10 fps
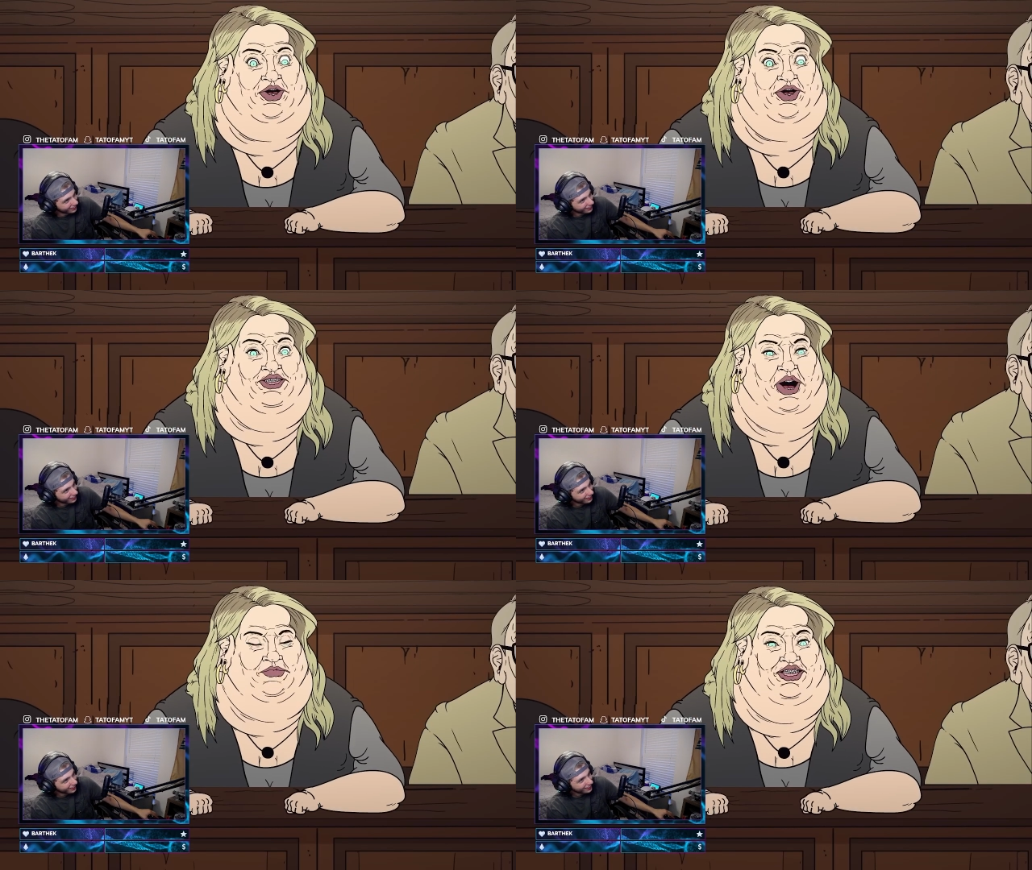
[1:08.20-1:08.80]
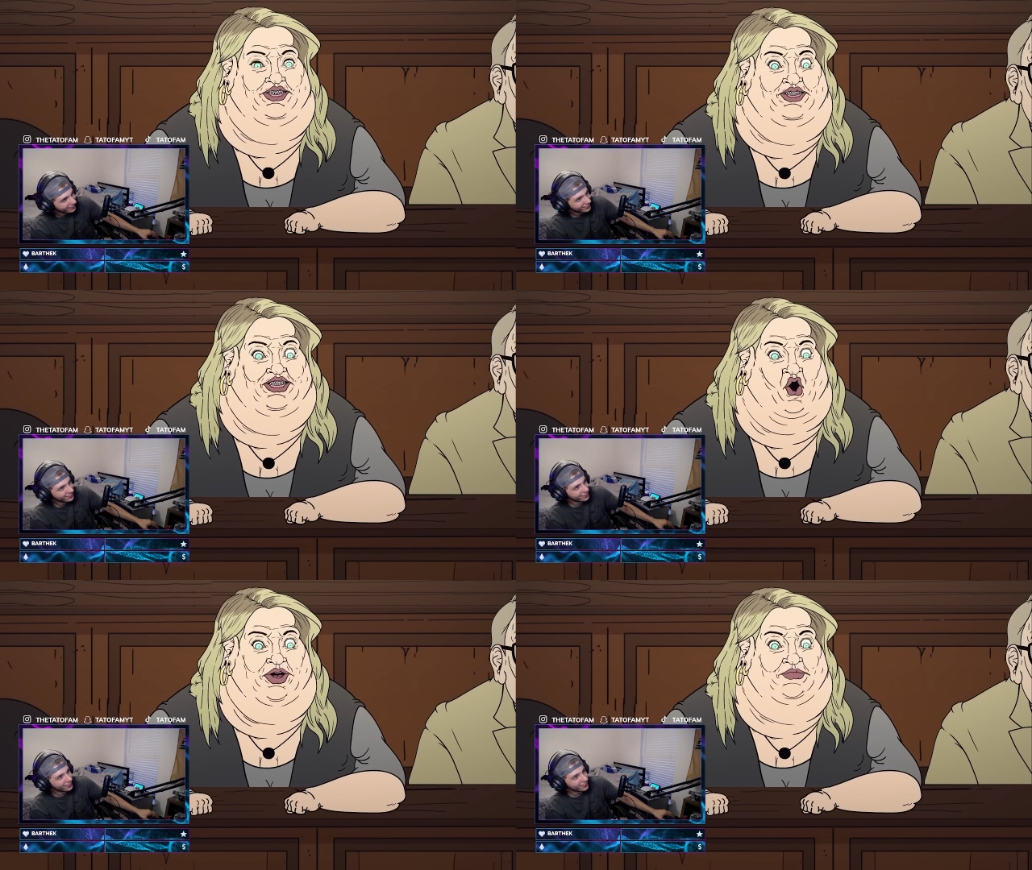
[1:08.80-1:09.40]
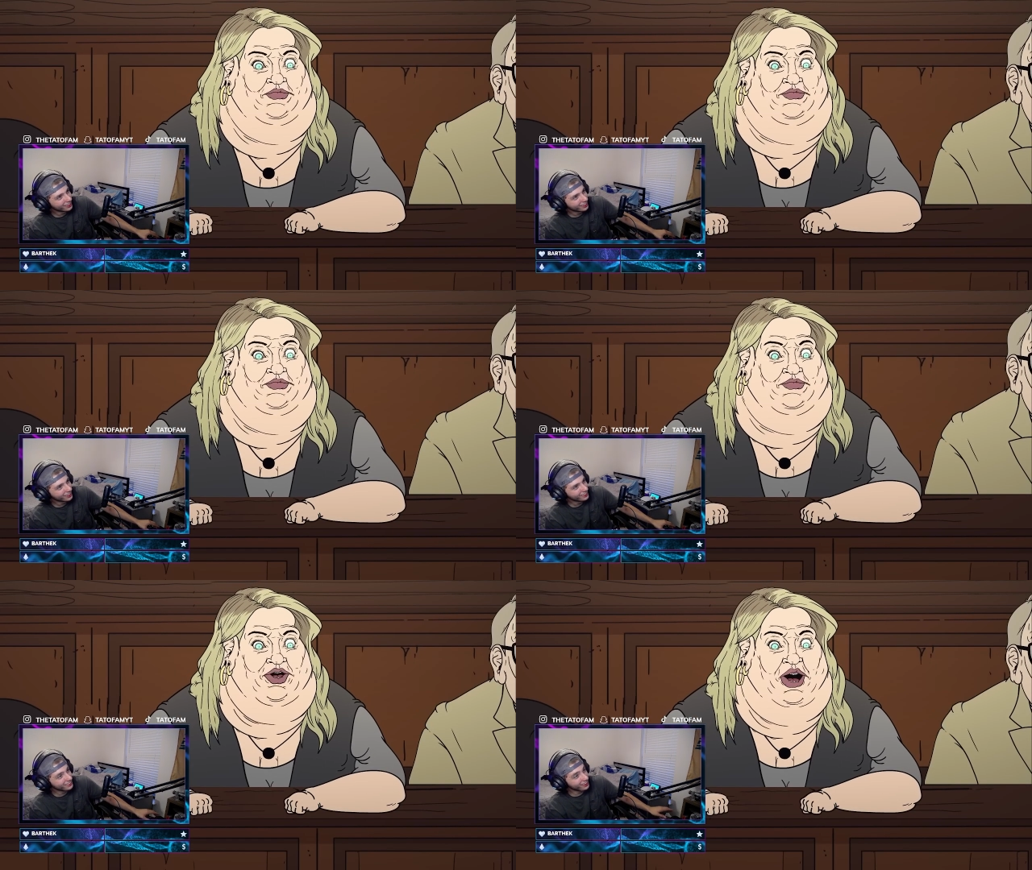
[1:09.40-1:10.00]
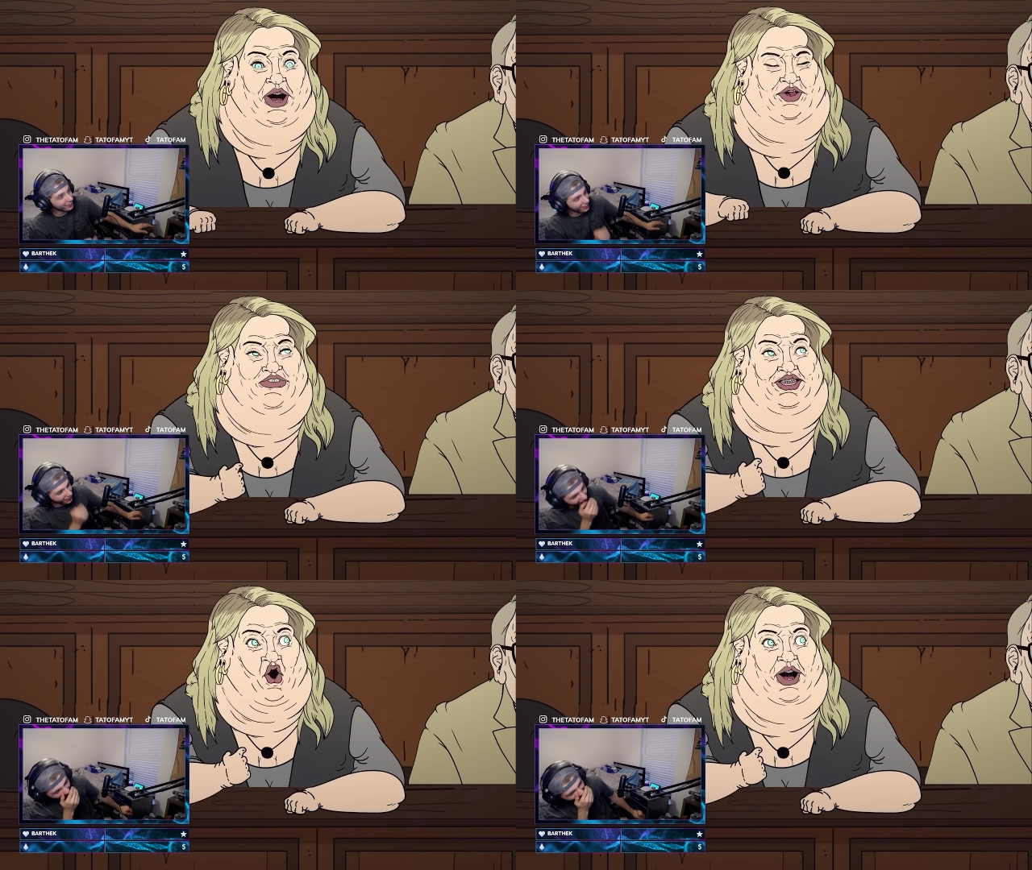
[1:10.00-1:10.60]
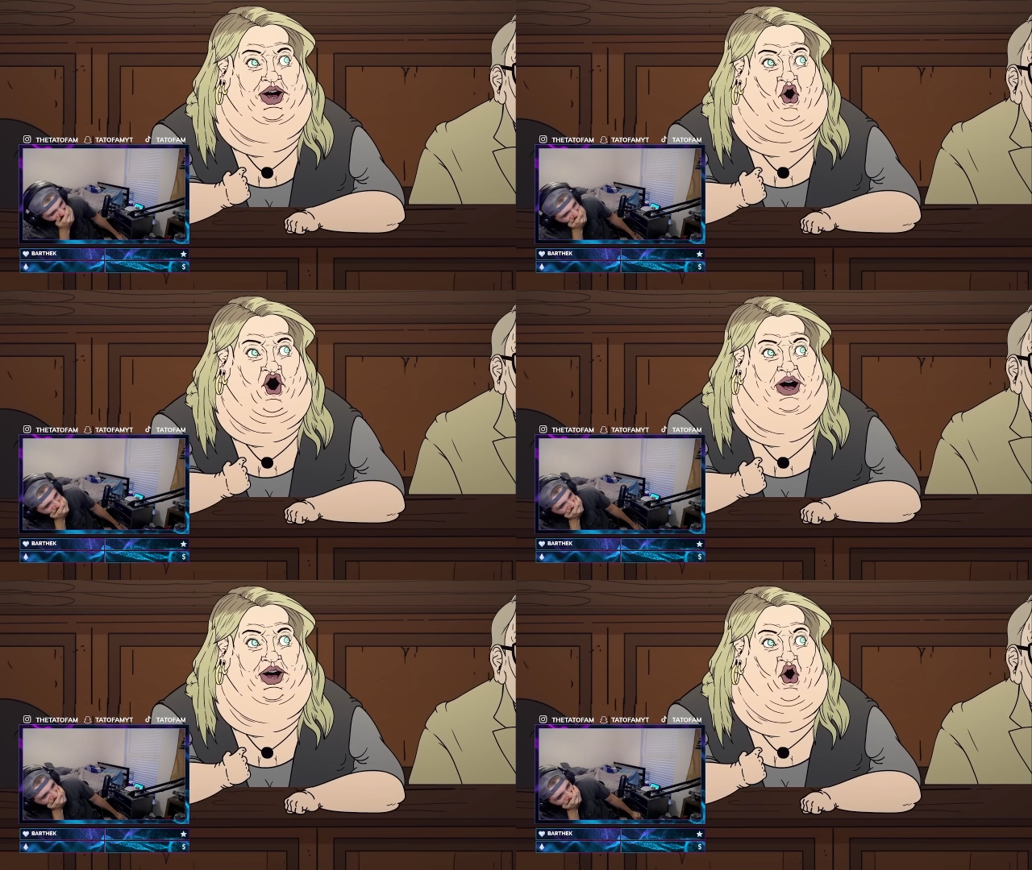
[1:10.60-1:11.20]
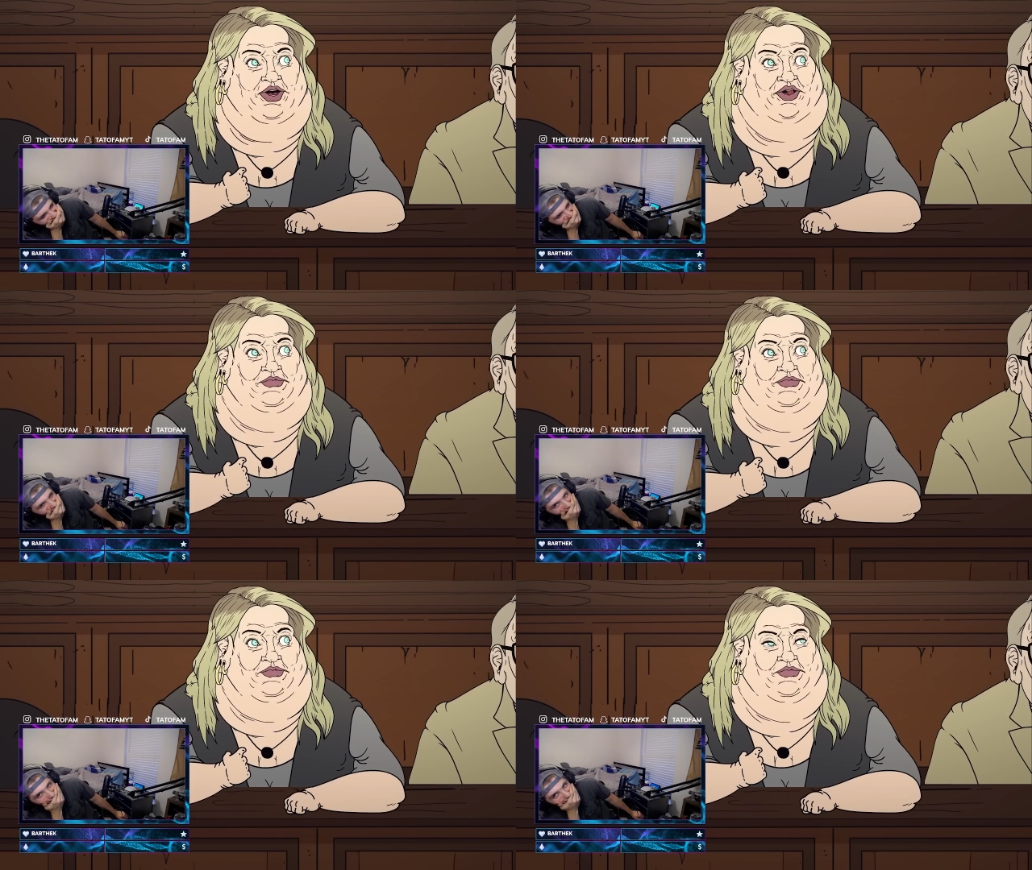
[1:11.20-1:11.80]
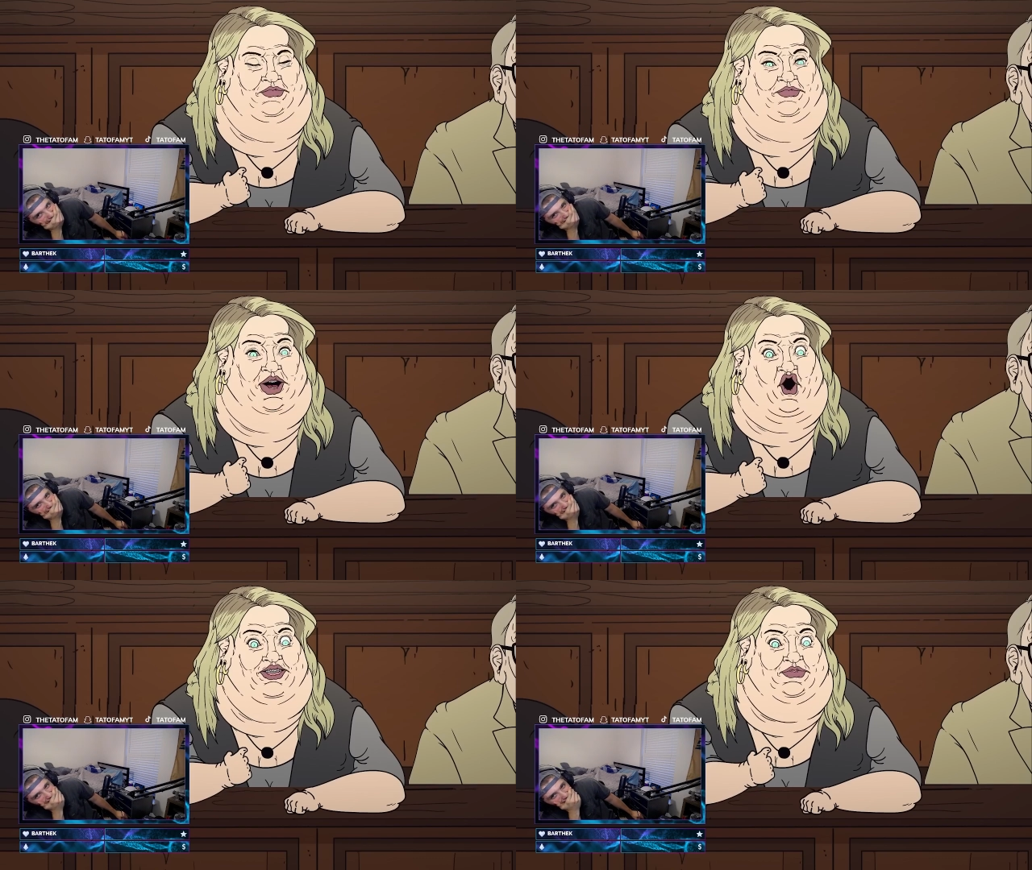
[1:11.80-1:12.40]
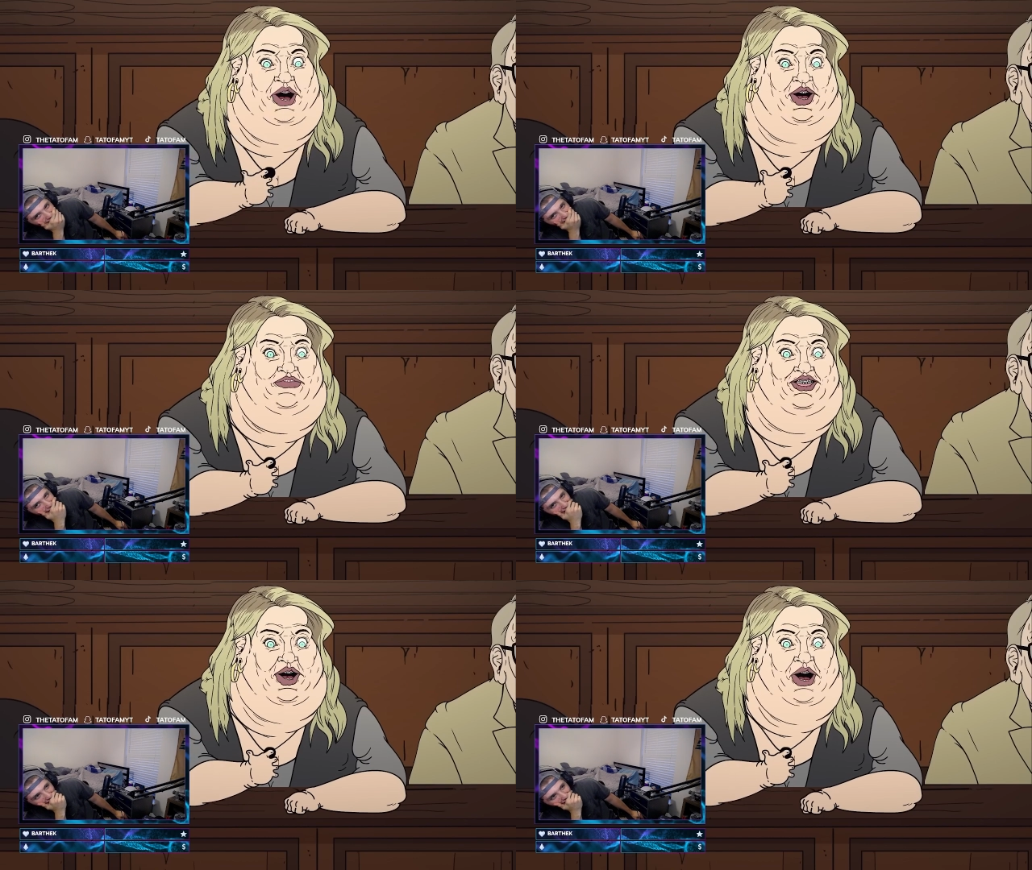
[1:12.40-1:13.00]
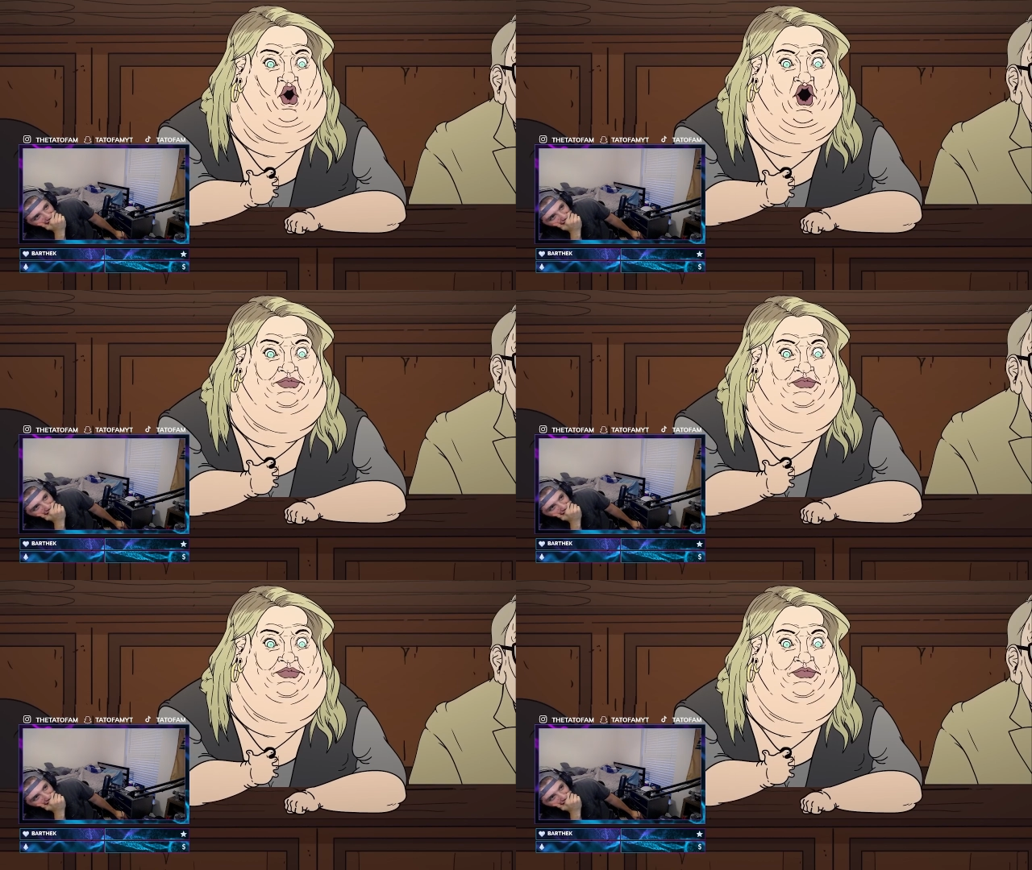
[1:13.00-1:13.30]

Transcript: So, Mr. Chu, that video didn't go viral. That was my video.